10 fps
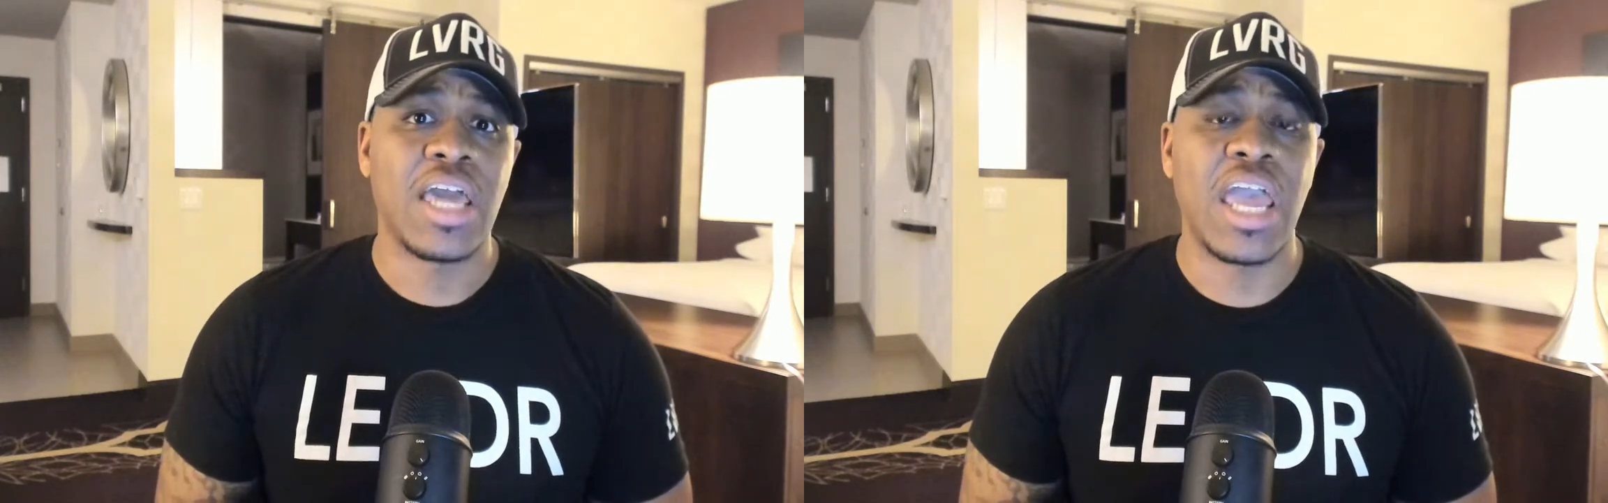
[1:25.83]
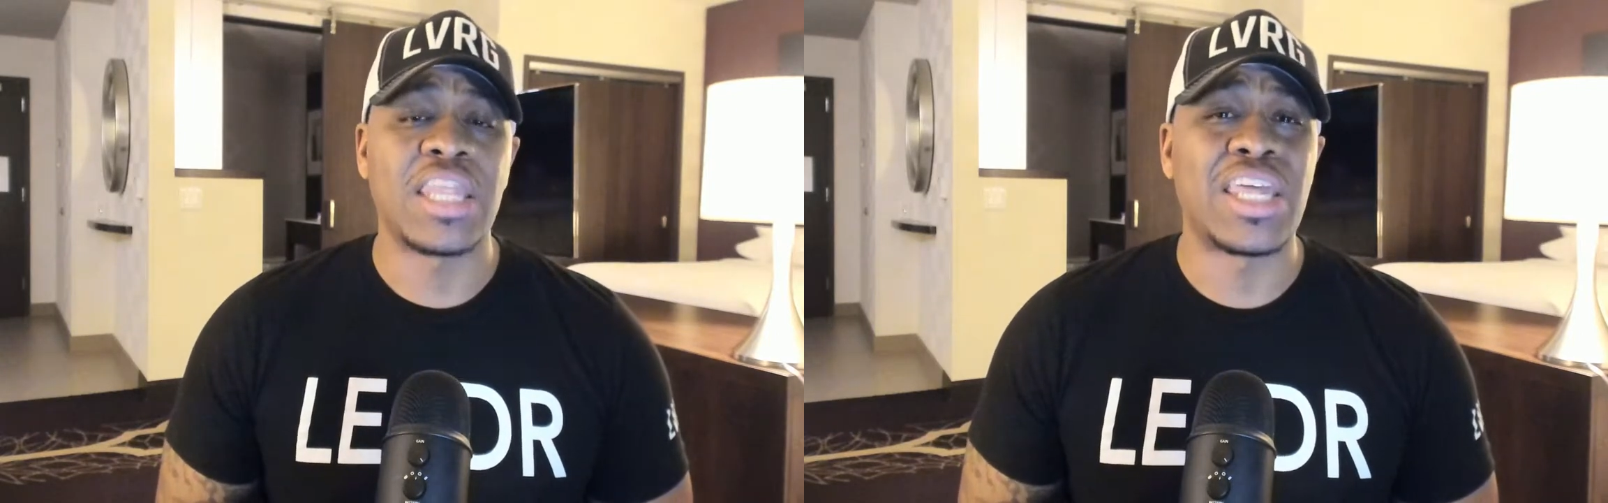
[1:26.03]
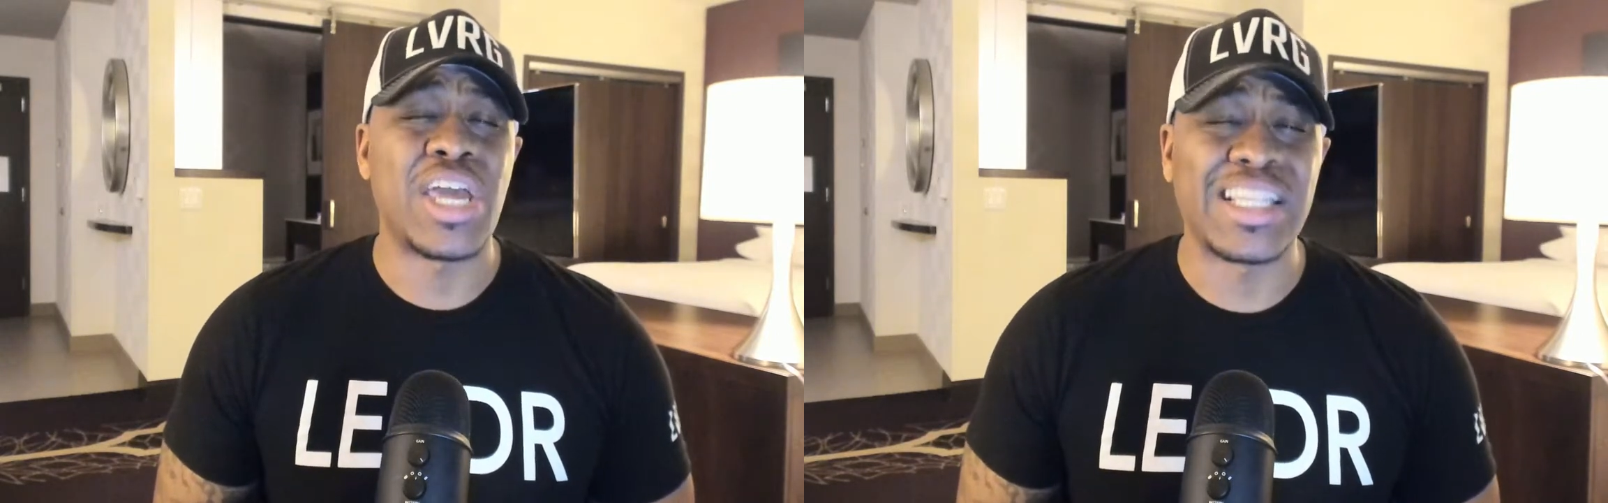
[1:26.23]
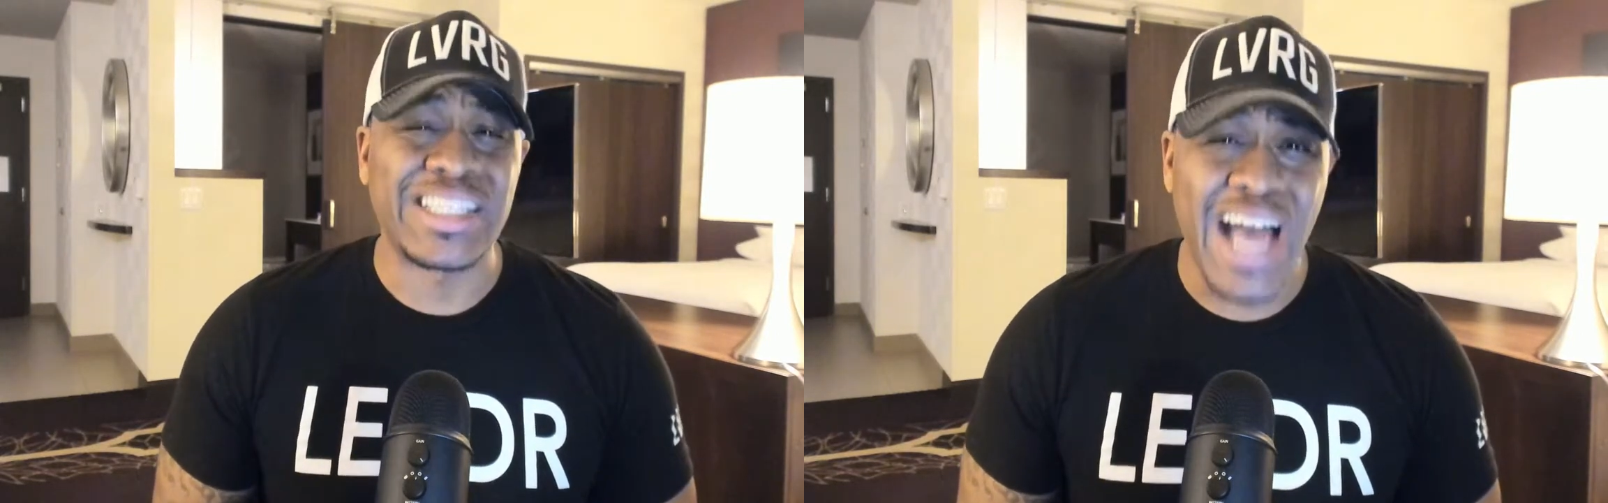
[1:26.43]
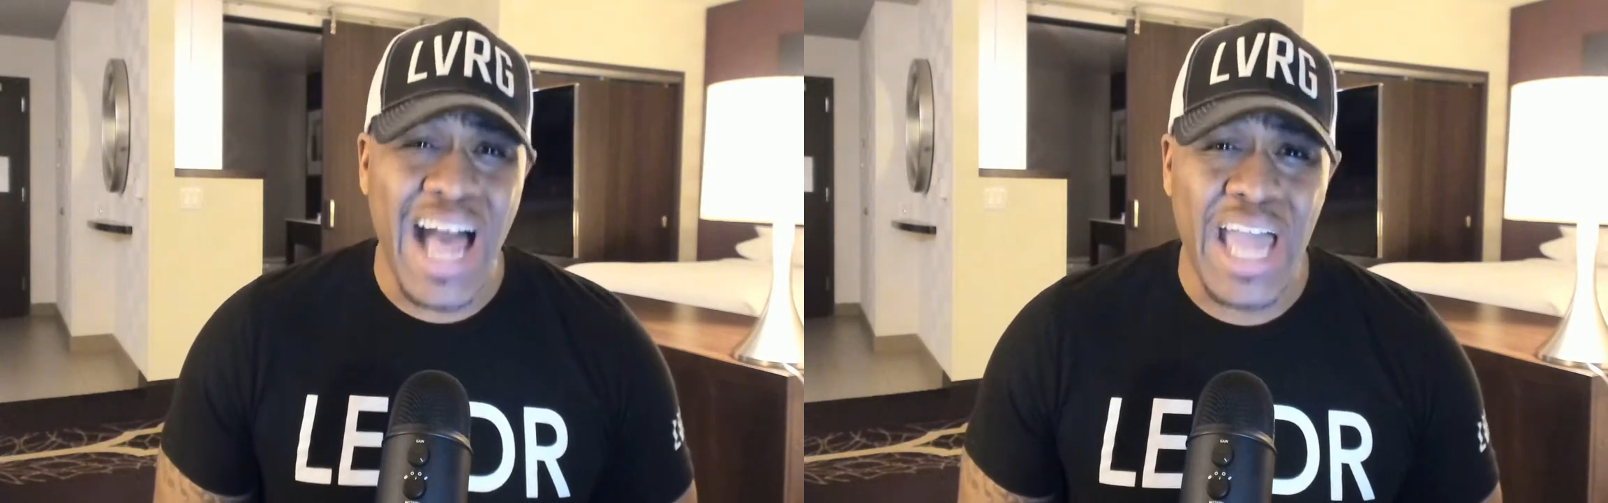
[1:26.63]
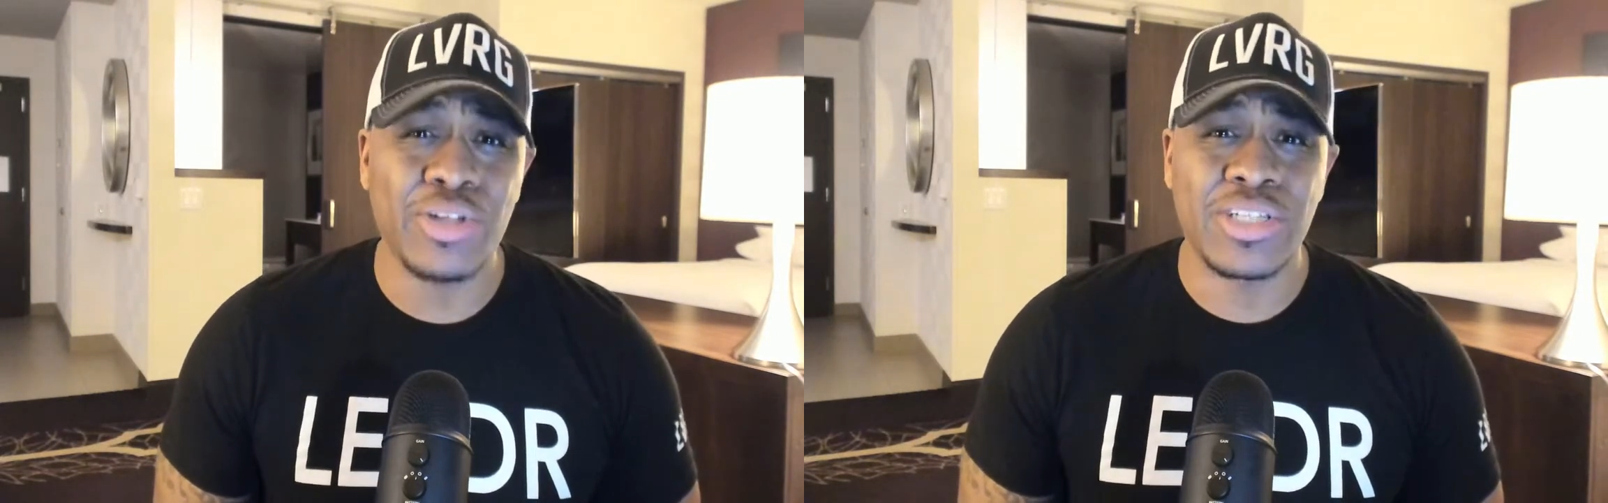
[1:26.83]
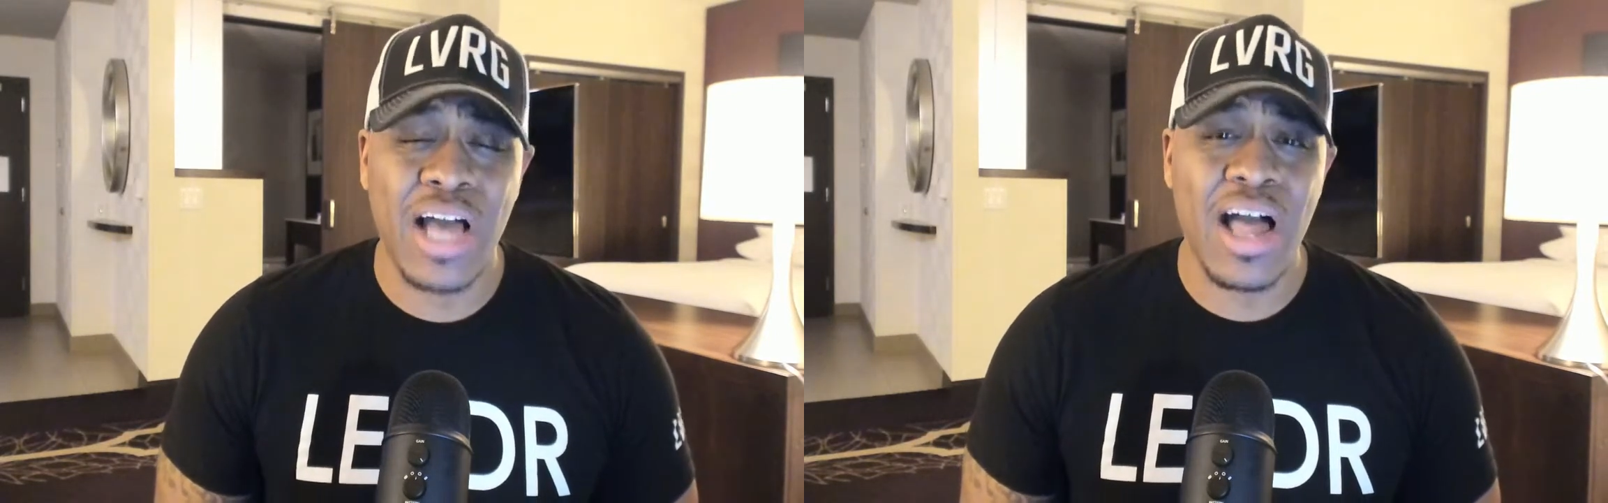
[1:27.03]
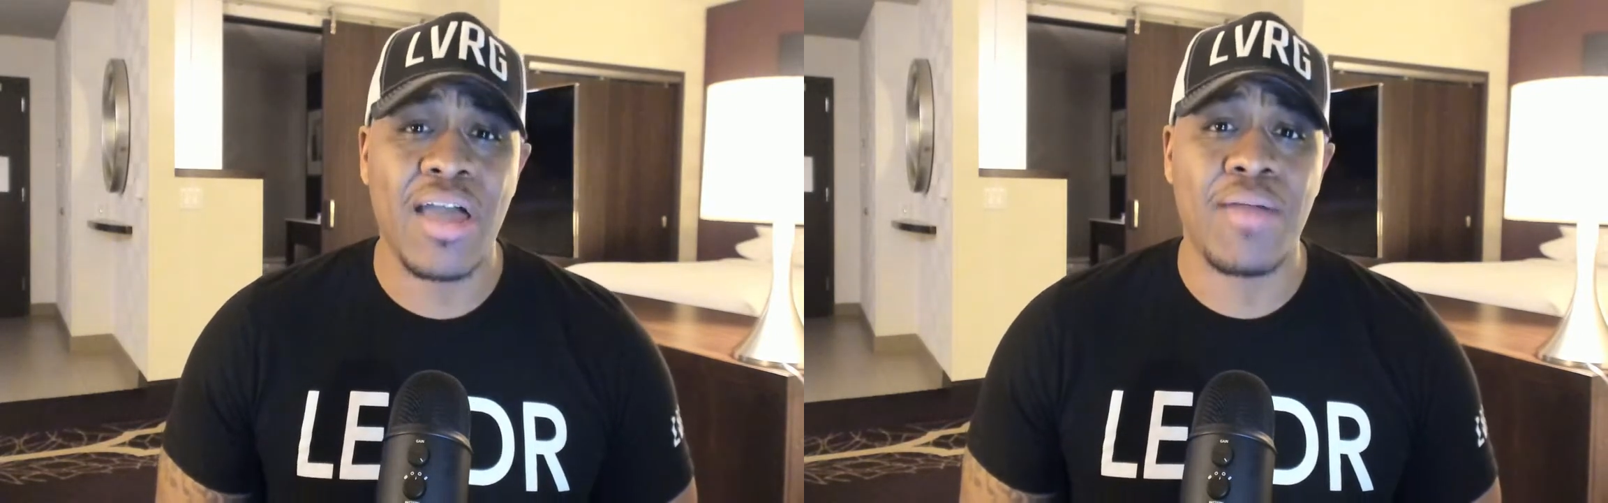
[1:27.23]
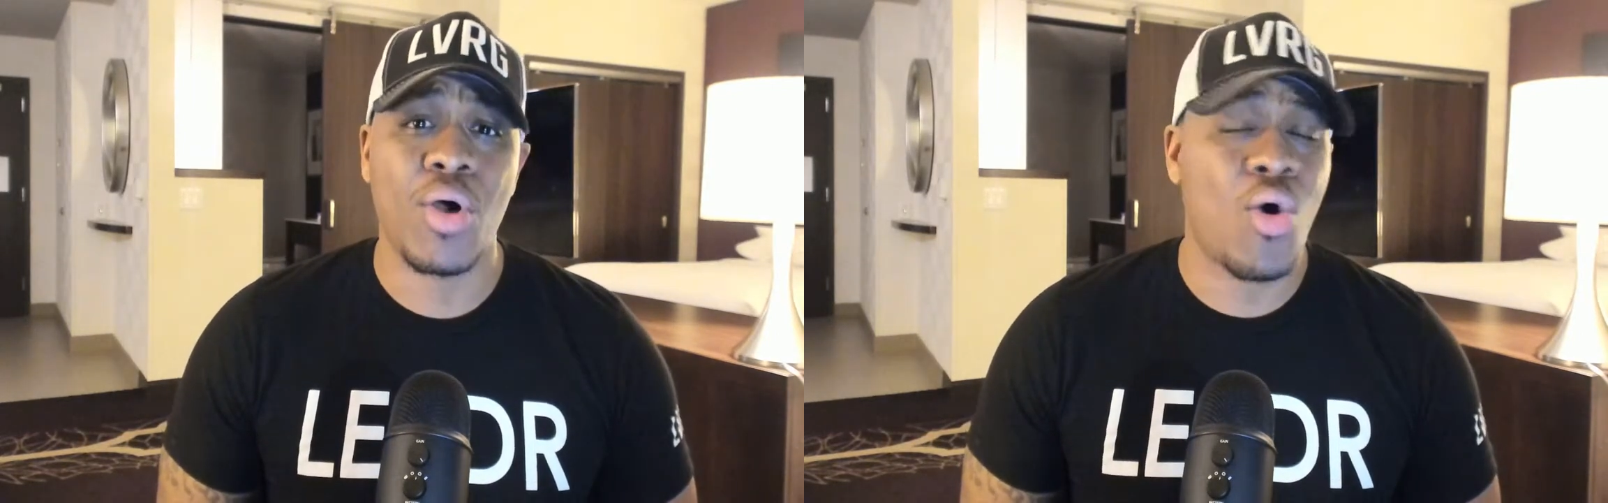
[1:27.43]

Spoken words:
and the entire time